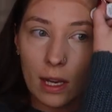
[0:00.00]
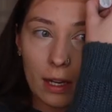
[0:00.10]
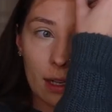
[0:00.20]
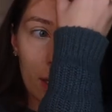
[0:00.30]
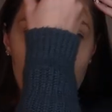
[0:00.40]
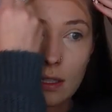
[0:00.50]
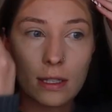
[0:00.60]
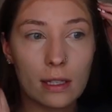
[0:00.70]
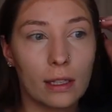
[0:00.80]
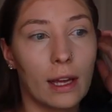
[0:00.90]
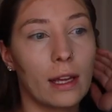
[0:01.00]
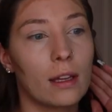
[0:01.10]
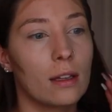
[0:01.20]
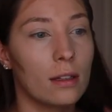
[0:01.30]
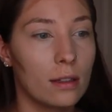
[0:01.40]
done, and this isn't
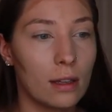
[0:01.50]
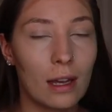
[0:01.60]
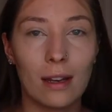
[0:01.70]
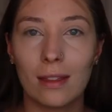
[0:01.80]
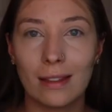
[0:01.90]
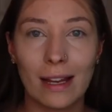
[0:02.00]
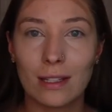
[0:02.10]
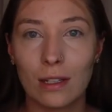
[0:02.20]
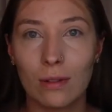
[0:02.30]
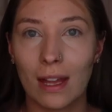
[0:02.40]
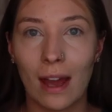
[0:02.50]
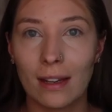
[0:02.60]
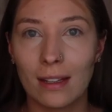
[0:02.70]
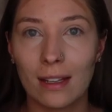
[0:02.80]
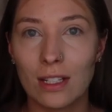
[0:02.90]
like anything that has to do with
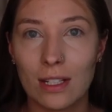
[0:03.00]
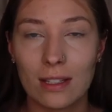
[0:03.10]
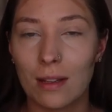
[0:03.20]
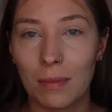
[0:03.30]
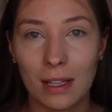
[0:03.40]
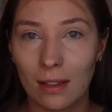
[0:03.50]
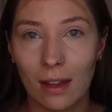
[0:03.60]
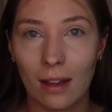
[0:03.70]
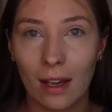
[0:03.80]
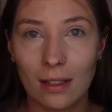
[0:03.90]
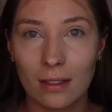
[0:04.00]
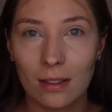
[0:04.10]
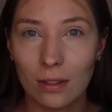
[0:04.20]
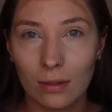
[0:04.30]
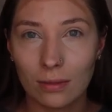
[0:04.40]
acne. It's just something that I
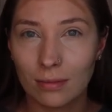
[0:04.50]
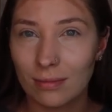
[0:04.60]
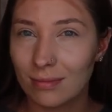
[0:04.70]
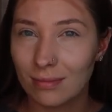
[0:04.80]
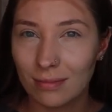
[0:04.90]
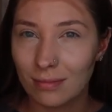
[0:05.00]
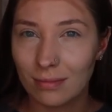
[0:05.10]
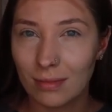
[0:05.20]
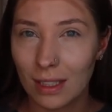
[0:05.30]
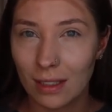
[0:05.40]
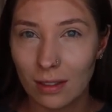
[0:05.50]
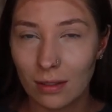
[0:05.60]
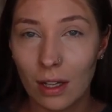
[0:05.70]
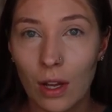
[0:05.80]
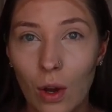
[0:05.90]
do, you
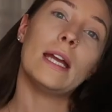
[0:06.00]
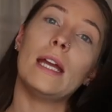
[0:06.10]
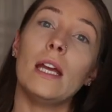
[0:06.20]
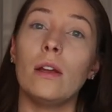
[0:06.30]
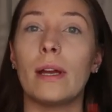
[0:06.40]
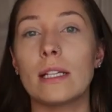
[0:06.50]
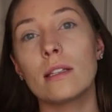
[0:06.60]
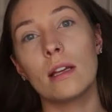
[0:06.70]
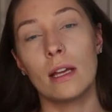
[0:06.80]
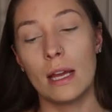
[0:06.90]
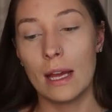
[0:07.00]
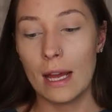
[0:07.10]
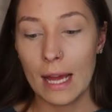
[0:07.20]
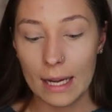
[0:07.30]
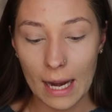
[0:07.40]
know. Anyways,
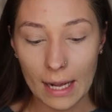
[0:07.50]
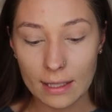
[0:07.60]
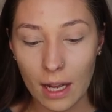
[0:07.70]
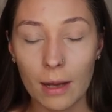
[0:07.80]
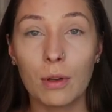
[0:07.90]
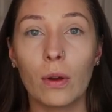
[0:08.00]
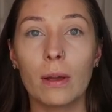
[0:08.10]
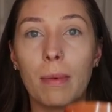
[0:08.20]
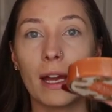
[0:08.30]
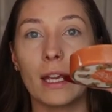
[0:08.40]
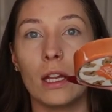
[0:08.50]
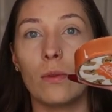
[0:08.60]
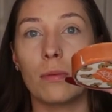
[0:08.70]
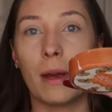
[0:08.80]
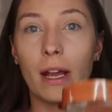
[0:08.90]
next, I'm going back in
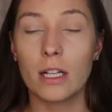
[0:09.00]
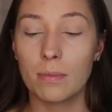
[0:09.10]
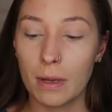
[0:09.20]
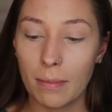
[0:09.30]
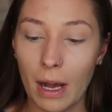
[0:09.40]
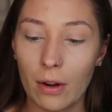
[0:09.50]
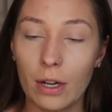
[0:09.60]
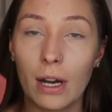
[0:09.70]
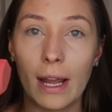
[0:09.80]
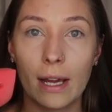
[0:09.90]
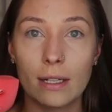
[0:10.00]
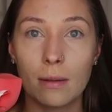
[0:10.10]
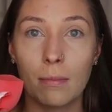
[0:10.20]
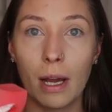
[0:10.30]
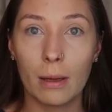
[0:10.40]
with my airspun powder
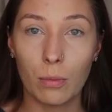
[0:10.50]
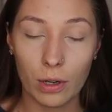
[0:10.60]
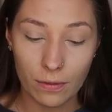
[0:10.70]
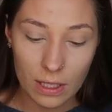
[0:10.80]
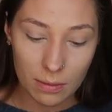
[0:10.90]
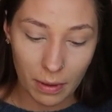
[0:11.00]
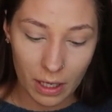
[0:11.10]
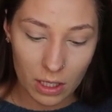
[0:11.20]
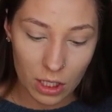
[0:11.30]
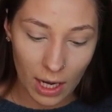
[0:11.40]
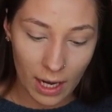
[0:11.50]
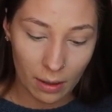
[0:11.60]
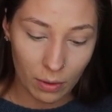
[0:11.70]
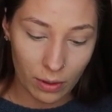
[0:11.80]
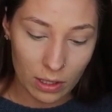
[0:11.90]
and my Morphe sponge, and
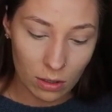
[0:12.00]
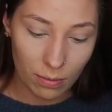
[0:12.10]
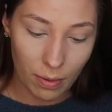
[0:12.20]
I'm going to